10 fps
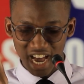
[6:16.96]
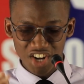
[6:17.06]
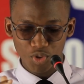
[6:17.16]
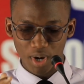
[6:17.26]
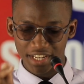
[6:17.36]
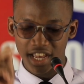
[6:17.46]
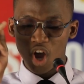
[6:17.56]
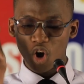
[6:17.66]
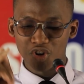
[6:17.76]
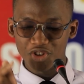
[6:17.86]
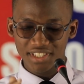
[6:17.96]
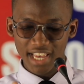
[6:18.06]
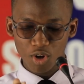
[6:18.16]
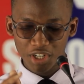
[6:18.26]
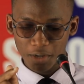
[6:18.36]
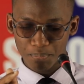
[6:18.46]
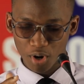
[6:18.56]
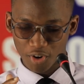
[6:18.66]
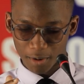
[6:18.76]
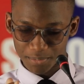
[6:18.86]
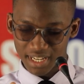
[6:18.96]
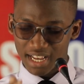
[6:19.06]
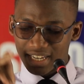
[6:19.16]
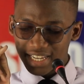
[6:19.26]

annually on recycling programs.